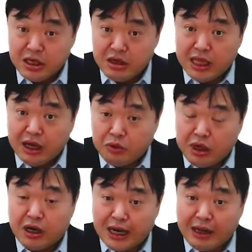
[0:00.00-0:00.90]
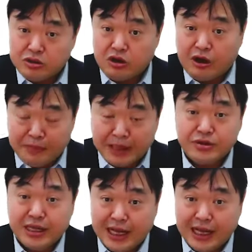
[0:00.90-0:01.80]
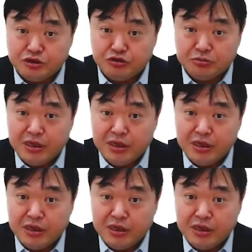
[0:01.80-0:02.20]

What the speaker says: that we are allowed to come back to the classroom?